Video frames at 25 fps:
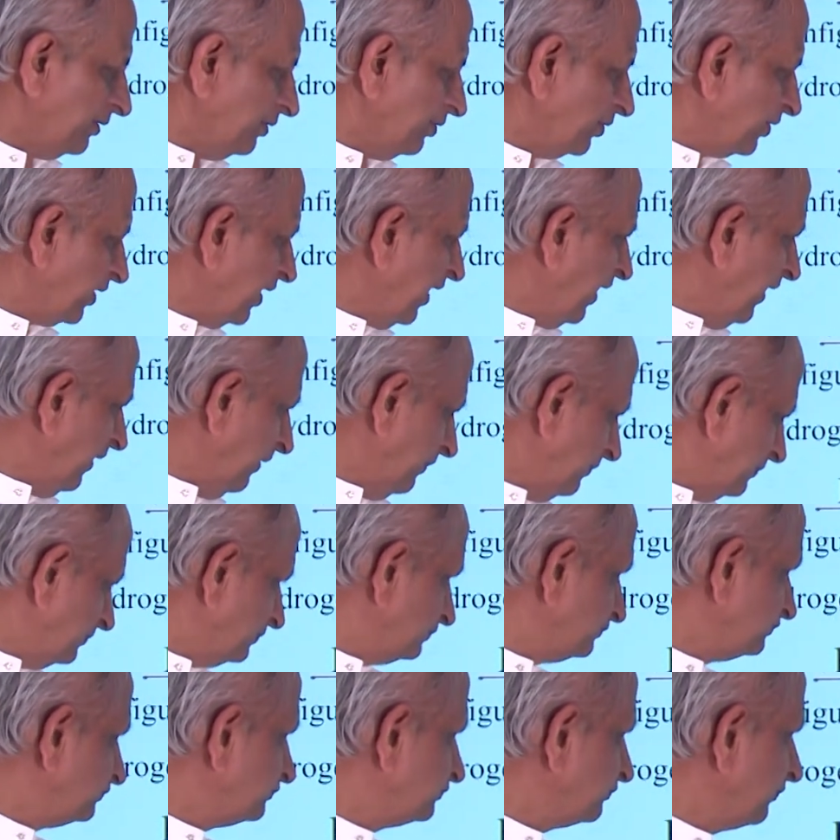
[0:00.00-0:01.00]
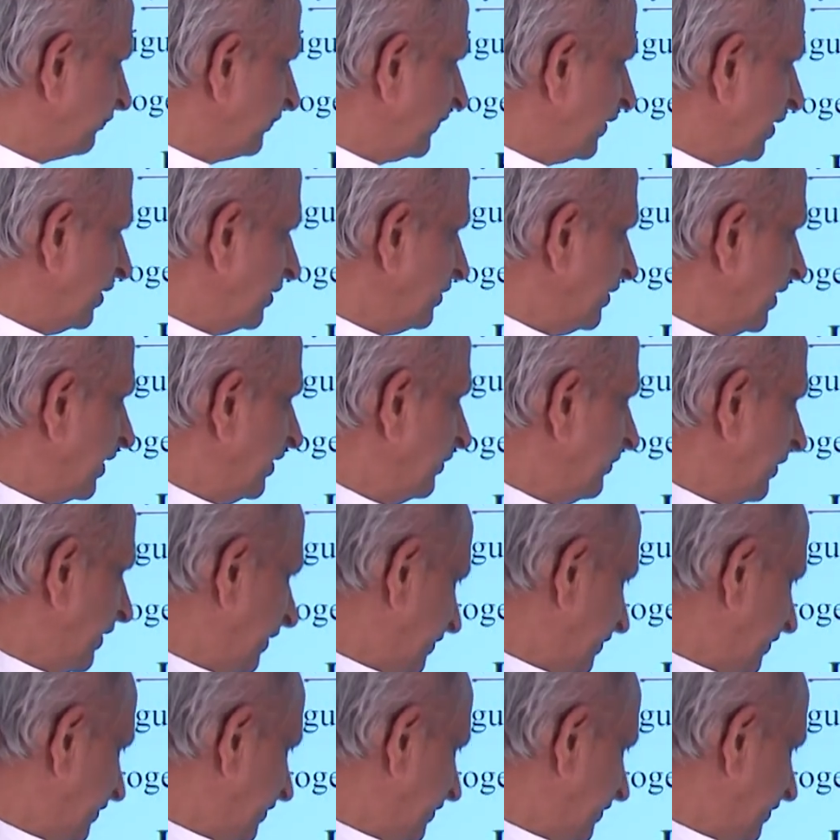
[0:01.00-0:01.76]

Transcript: Okay, that is one